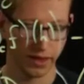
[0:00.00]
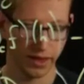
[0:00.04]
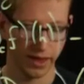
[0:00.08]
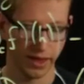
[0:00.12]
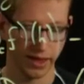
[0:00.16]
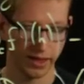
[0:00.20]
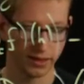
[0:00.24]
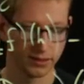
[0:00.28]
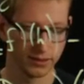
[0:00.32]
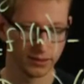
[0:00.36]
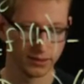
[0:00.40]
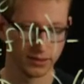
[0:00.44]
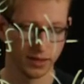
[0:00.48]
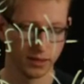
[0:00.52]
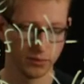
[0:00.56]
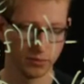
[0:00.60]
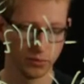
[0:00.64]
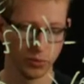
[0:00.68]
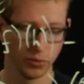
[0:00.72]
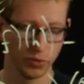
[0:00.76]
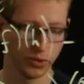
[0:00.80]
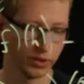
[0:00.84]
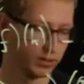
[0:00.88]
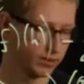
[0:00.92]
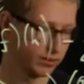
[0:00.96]
at some
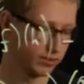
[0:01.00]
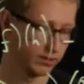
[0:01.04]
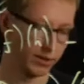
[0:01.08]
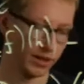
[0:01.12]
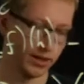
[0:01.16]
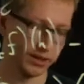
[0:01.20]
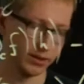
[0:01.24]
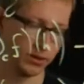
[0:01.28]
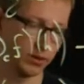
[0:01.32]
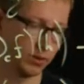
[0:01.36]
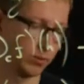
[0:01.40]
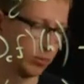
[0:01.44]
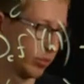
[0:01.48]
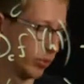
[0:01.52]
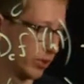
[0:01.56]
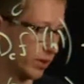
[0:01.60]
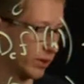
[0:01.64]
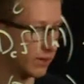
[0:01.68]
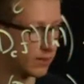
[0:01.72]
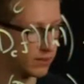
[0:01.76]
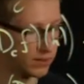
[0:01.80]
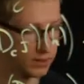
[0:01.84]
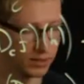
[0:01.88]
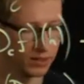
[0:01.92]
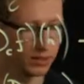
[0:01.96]
point
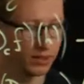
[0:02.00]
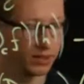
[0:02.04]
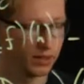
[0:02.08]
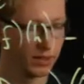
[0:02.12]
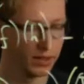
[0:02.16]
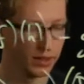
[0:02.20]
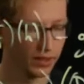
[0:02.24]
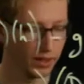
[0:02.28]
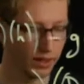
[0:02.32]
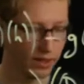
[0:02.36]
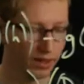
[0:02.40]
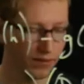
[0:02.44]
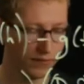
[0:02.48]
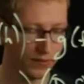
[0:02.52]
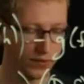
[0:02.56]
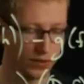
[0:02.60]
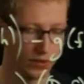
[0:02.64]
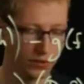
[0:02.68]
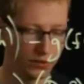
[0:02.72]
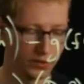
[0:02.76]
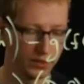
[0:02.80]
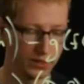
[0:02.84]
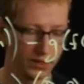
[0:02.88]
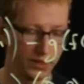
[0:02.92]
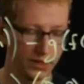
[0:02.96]
C if and
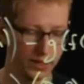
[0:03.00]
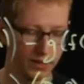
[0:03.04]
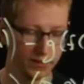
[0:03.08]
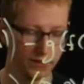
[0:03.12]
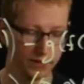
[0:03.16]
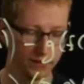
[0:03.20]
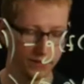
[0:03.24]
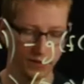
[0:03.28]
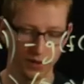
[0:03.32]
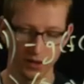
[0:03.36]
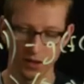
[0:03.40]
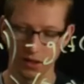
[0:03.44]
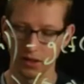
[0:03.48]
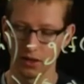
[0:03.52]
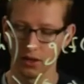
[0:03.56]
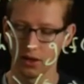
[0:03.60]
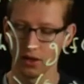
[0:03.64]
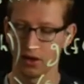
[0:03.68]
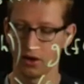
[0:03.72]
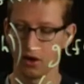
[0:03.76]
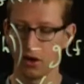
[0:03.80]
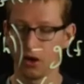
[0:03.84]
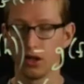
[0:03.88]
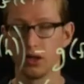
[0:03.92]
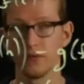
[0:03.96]
only if
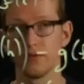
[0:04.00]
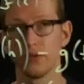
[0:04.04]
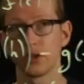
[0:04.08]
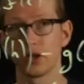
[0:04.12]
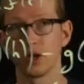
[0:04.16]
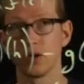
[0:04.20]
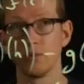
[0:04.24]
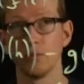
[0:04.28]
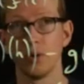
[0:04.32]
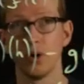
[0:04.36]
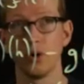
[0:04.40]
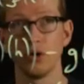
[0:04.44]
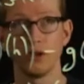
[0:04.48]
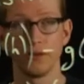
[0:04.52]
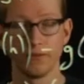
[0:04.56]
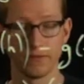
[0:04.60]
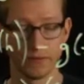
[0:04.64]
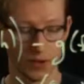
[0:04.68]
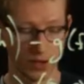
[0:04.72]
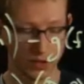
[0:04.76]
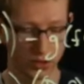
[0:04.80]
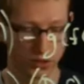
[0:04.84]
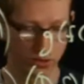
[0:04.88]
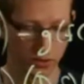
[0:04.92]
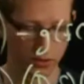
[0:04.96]
all of the component
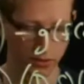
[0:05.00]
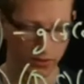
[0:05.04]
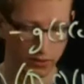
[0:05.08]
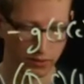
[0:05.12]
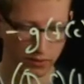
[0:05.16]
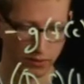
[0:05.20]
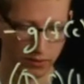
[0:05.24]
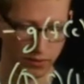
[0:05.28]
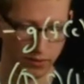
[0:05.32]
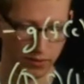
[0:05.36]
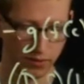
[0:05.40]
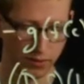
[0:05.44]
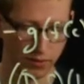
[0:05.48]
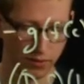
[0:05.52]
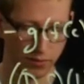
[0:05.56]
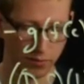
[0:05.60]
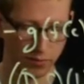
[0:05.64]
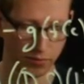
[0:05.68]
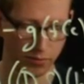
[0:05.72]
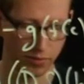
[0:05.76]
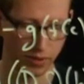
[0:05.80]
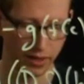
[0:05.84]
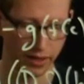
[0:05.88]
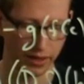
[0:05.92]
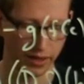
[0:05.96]
functions
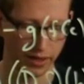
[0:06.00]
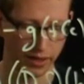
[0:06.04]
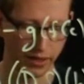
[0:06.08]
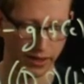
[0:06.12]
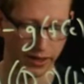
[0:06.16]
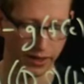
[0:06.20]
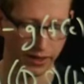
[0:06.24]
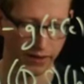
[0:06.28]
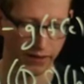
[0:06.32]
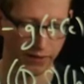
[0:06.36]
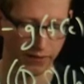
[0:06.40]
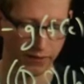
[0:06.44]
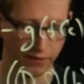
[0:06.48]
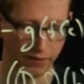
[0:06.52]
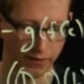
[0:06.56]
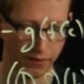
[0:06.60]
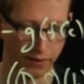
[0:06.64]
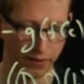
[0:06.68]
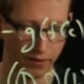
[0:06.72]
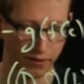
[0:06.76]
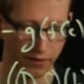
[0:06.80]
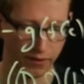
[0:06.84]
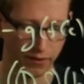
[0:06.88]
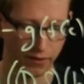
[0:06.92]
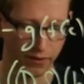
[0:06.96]
pi I
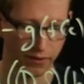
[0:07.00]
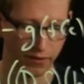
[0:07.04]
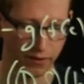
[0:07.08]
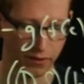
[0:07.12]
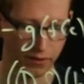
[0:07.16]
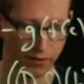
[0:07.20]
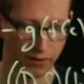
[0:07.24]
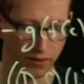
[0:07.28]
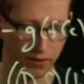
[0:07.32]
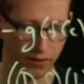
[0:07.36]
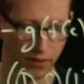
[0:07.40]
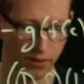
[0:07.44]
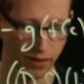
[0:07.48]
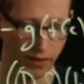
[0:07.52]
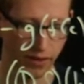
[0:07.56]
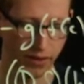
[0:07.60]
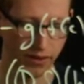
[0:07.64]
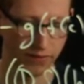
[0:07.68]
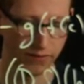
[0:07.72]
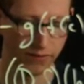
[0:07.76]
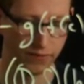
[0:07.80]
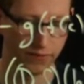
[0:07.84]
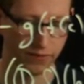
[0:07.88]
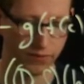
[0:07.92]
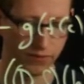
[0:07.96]

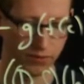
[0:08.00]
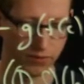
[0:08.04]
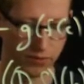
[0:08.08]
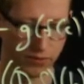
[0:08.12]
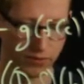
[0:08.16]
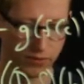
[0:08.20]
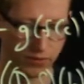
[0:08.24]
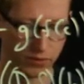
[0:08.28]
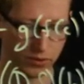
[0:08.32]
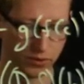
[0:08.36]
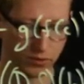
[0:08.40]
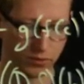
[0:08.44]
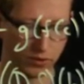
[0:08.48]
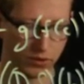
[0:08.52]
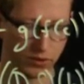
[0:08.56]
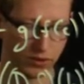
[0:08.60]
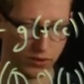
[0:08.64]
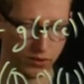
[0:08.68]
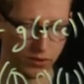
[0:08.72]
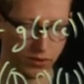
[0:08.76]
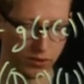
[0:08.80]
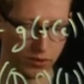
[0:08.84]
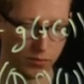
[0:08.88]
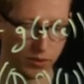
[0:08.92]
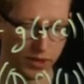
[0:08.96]
f, which we
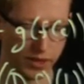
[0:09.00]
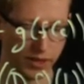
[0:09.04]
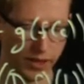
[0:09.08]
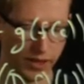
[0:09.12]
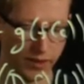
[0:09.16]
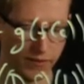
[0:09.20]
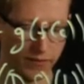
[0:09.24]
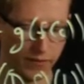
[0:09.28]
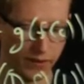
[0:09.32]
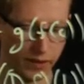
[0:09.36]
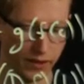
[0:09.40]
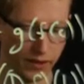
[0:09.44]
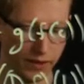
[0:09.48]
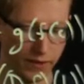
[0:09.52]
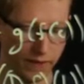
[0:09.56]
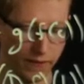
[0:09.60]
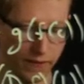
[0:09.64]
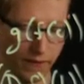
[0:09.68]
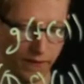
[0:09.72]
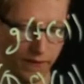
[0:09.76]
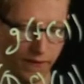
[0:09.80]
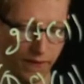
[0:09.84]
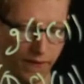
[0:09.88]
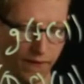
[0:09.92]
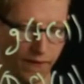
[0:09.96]
denoted by fi,
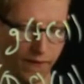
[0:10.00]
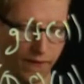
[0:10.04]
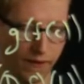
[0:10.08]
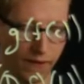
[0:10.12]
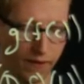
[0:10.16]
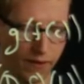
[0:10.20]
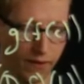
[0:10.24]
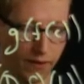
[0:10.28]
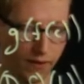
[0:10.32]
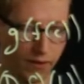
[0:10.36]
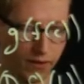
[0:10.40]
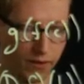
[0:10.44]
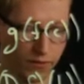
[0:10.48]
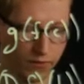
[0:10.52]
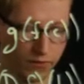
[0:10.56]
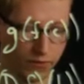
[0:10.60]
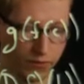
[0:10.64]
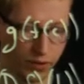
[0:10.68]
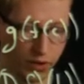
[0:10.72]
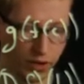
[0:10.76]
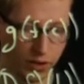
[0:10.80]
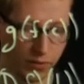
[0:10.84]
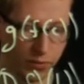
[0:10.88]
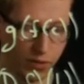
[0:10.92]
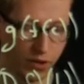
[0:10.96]

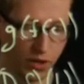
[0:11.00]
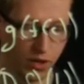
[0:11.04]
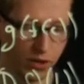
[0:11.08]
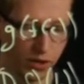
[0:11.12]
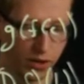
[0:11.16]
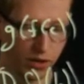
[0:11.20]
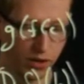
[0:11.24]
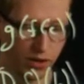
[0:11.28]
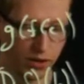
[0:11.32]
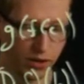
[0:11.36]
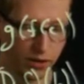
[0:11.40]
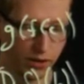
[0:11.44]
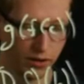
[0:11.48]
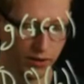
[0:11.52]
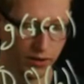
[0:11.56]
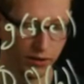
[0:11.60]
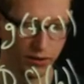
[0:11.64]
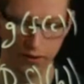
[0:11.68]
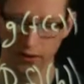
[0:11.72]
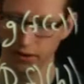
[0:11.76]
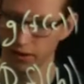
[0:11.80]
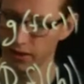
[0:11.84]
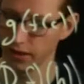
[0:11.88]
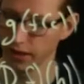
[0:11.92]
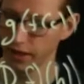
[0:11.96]
from
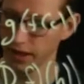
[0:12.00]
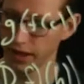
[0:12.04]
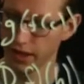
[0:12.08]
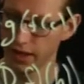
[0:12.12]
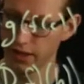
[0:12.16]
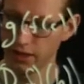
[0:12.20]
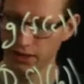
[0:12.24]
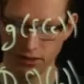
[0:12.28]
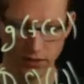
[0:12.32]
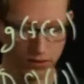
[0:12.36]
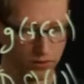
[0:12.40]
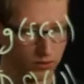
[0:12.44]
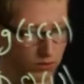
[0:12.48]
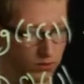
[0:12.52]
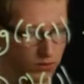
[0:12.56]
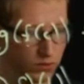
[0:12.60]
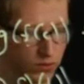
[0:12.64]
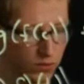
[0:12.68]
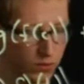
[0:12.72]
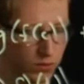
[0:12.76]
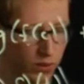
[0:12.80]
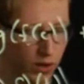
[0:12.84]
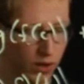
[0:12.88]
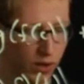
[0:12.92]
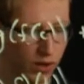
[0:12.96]
Rn
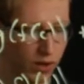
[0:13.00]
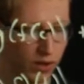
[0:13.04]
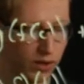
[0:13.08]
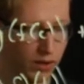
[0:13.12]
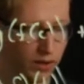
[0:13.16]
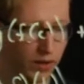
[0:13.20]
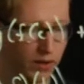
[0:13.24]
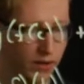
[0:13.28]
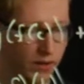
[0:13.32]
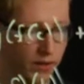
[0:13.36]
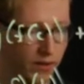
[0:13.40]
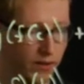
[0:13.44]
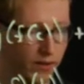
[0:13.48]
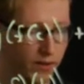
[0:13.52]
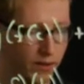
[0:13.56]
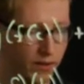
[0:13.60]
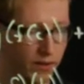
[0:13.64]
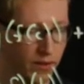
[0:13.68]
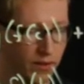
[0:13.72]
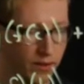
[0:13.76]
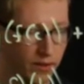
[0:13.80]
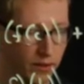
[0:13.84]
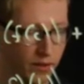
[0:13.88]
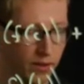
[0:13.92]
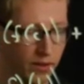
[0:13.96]
to R
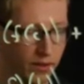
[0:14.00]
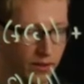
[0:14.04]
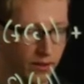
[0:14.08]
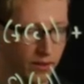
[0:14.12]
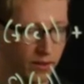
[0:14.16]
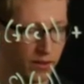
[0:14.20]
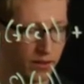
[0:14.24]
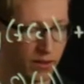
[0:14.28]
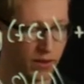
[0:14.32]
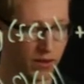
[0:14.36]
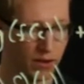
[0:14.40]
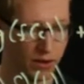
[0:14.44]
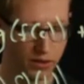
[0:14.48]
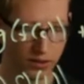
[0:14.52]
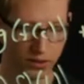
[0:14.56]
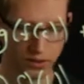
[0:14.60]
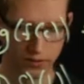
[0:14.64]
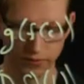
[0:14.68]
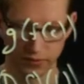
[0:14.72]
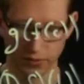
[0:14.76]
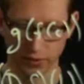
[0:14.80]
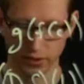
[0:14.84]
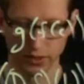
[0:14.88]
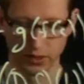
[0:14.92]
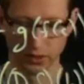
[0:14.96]
are
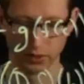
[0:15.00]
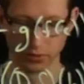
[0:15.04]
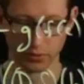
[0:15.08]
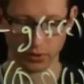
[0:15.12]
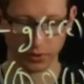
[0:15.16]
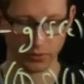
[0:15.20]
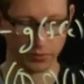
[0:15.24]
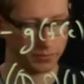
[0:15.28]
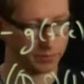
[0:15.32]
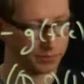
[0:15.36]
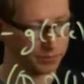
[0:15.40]
differentiable.